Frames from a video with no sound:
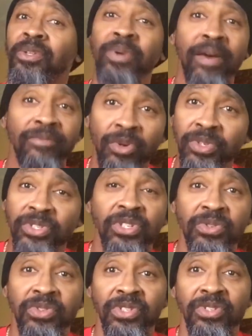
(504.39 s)
You have no
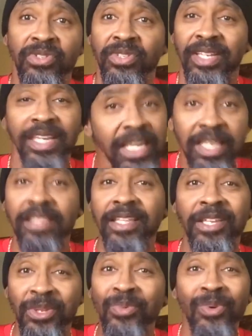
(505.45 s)
excuses.
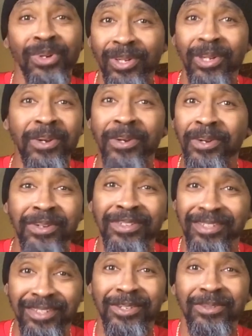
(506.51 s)
Anything you want to learn,
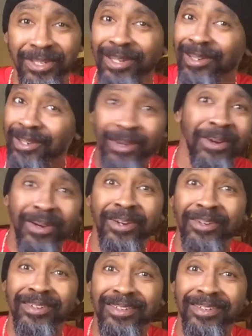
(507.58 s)
you can learn.